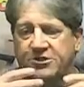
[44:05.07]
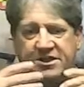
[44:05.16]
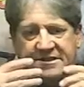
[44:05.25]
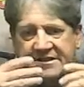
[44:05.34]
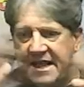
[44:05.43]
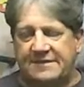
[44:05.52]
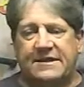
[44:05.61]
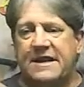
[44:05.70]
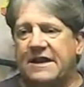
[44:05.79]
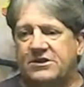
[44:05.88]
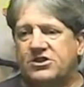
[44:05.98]
just
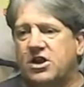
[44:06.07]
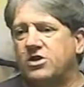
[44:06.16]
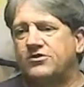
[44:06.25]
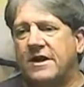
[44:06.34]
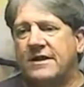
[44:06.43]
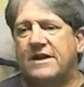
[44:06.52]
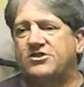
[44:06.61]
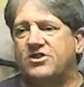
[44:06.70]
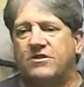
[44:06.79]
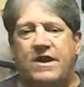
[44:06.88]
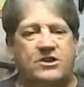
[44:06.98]
designated to Star Trek Next
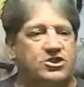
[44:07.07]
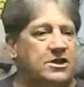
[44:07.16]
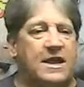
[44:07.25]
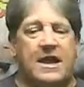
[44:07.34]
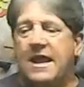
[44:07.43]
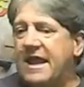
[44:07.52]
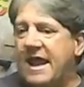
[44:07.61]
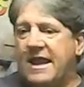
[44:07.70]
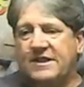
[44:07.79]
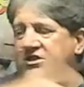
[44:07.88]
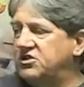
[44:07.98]
Generation, and
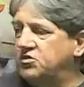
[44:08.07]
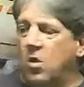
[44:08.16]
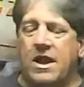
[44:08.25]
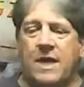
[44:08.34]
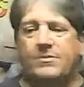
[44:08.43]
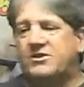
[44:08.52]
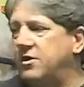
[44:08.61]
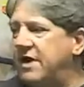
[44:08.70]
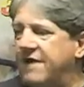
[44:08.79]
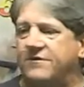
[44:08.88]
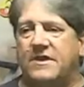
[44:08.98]
it's just one episode
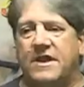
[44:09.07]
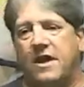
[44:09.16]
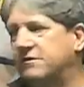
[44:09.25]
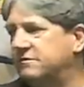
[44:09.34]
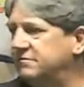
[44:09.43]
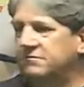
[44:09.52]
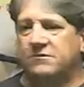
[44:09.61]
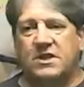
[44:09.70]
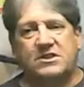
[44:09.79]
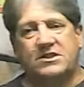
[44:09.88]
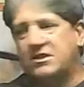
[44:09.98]
after the other.
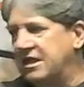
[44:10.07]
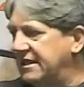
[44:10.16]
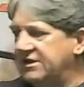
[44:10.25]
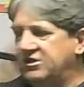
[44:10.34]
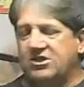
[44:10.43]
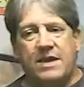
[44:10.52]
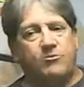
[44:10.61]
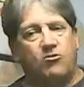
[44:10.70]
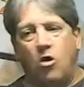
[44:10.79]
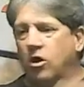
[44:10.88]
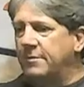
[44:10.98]
They just keep
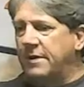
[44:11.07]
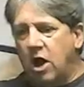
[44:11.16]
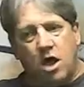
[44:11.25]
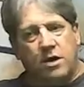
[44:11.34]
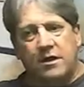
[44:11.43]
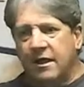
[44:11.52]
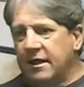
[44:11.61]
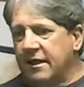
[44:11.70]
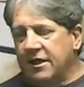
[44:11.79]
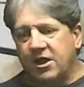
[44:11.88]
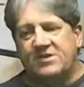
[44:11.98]
rolling along.
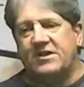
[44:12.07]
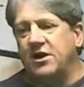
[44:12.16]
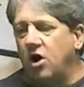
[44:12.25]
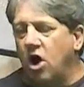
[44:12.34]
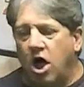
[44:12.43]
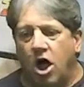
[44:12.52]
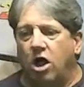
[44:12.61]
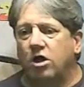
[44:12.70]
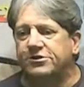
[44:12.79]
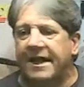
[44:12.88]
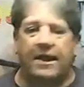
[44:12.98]
You can sit here
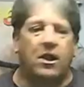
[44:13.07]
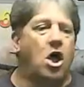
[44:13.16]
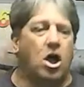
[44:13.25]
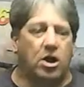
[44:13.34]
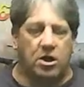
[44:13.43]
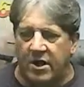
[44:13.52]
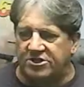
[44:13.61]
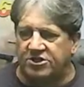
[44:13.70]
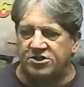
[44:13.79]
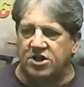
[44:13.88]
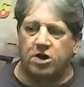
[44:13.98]
all day long and watch
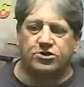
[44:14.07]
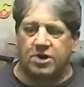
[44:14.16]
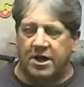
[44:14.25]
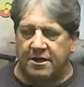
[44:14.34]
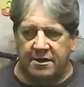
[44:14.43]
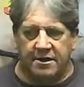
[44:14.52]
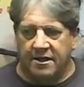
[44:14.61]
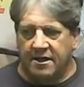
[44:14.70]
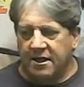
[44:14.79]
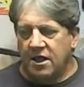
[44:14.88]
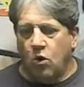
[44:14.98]
the Star Trek,
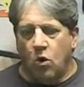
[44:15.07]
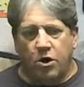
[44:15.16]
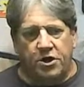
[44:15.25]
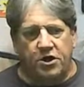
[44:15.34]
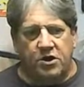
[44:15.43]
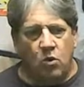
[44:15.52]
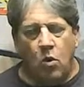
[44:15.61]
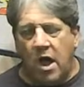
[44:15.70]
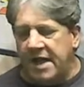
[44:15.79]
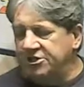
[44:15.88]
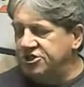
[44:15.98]
or you can
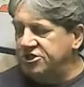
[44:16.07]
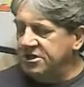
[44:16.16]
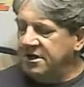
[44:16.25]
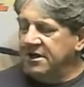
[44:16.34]
watch